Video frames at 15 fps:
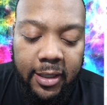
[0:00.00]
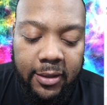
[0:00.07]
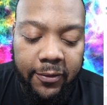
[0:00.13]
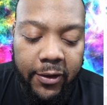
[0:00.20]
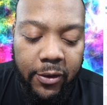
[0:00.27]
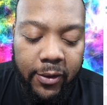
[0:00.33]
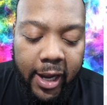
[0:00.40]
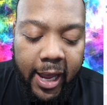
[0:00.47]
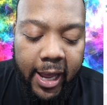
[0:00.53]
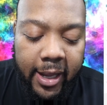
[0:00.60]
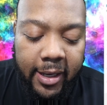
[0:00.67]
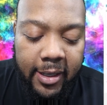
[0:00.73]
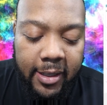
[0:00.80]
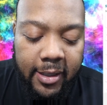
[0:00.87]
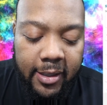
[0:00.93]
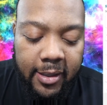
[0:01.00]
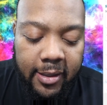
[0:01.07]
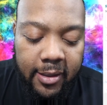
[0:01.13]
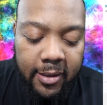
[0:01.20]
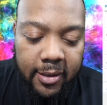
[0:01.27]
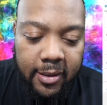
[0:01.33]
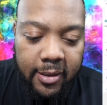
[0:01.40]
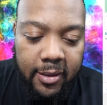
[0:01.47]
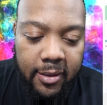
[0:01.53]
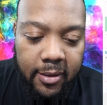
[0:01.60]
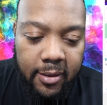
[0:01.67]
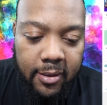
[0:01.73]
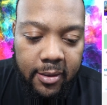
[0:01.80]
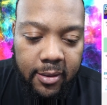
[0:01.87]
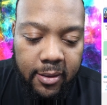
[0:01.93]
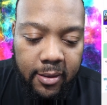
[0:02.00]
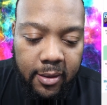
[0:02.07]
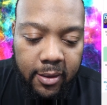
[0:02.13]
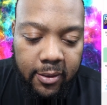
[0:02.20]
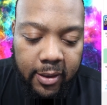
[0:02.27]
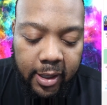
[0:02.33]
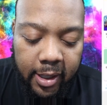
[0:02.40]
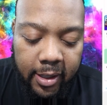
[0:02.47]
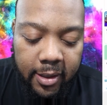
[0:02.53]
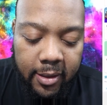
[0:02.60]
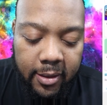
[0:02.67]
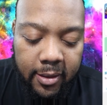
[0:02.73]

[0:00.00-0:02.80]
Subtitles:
Let's view that. Okay.